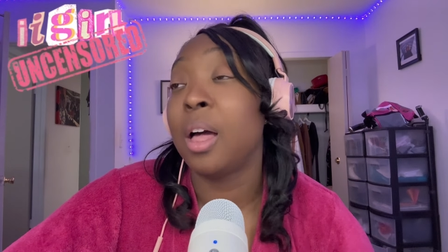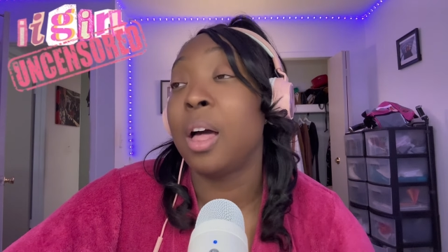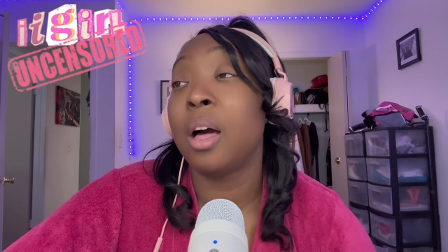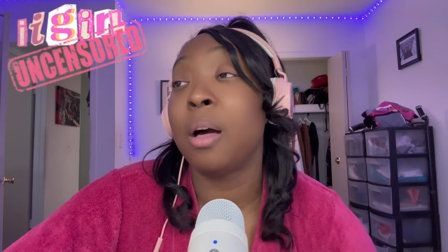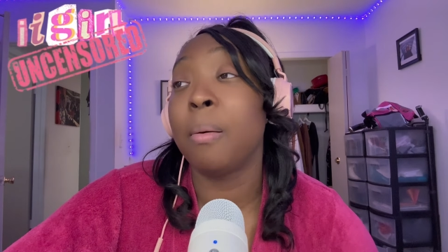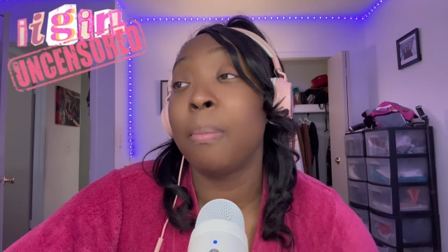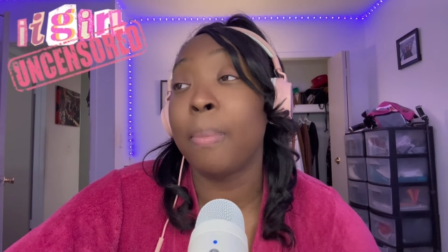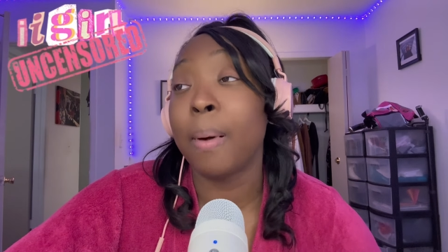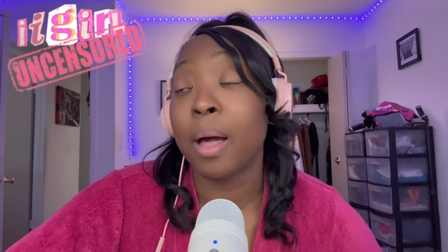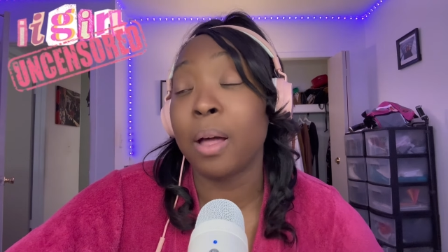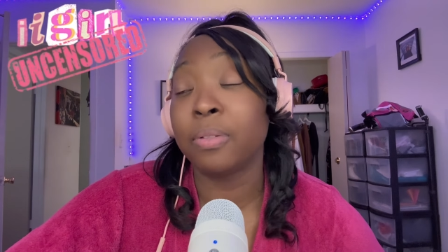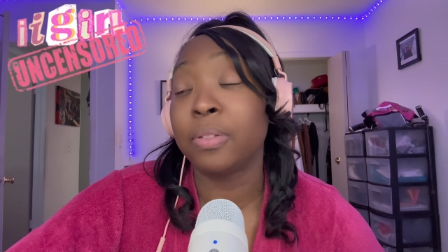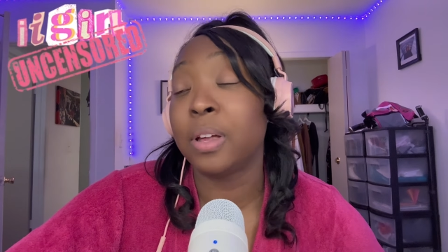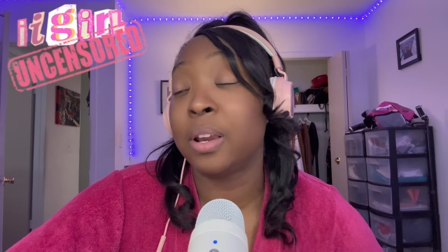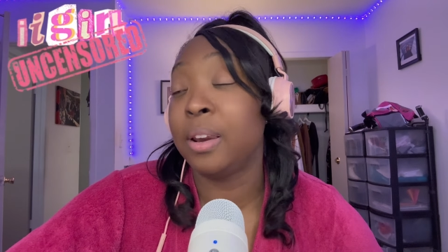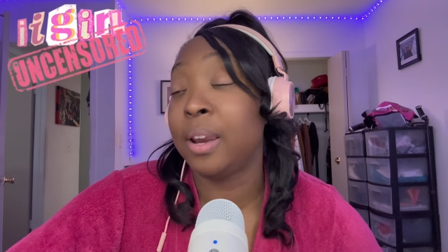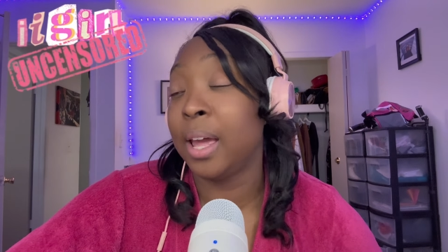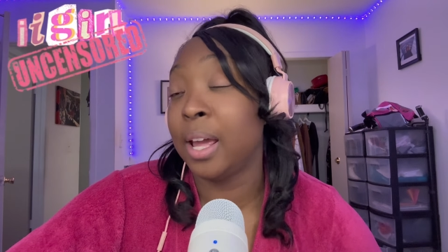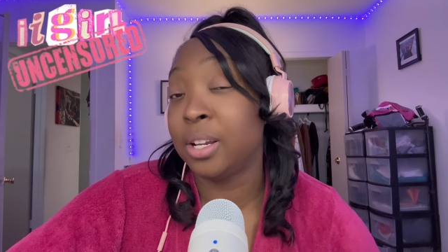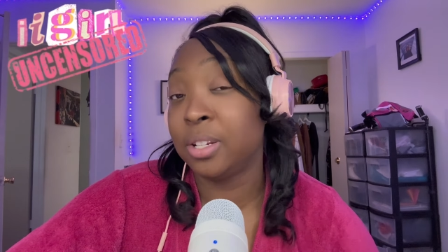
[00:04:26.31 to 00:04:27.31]
about the
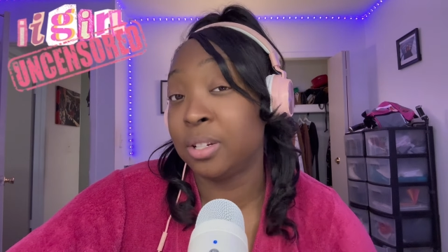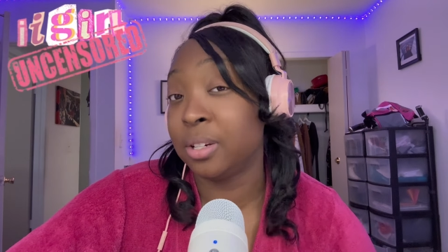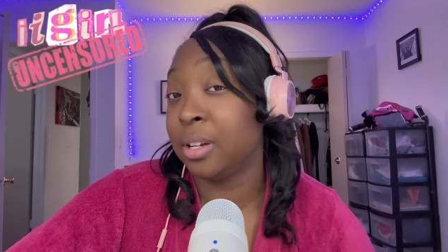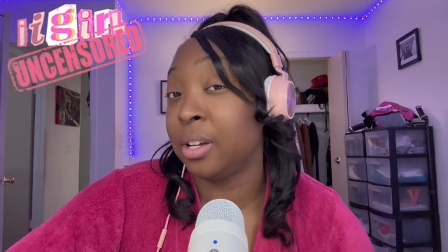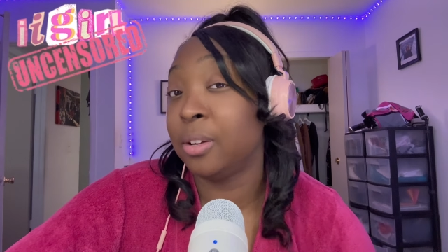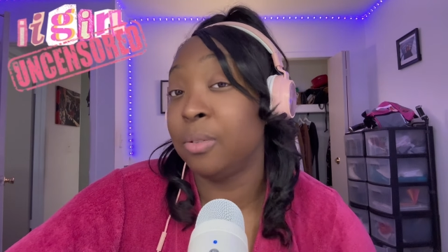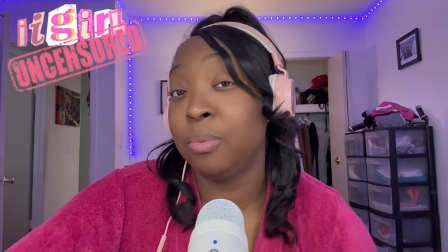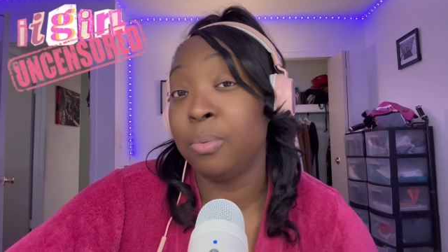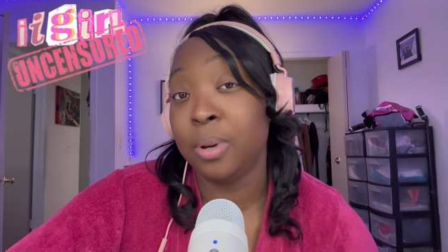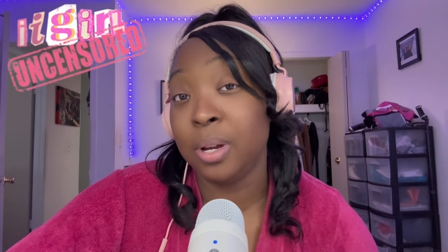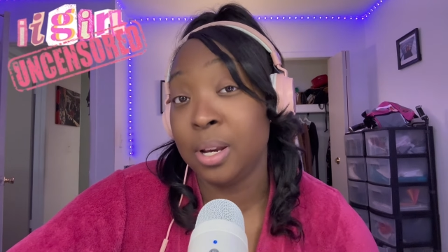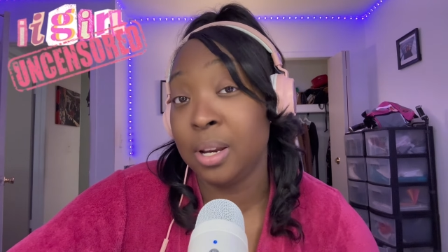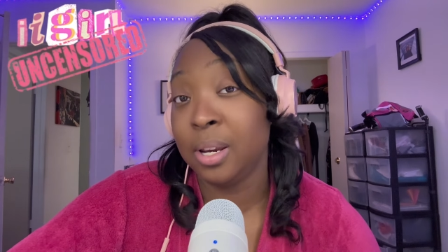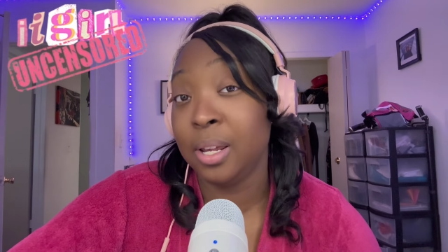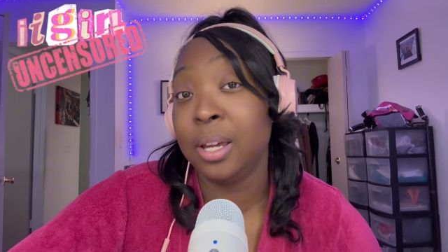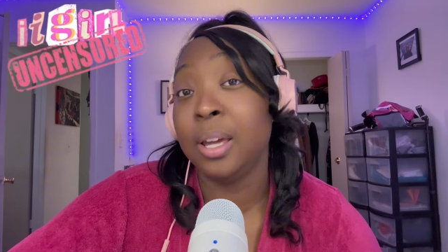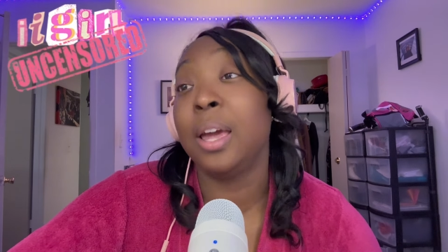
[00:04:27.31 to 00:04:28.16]
nature of Whitney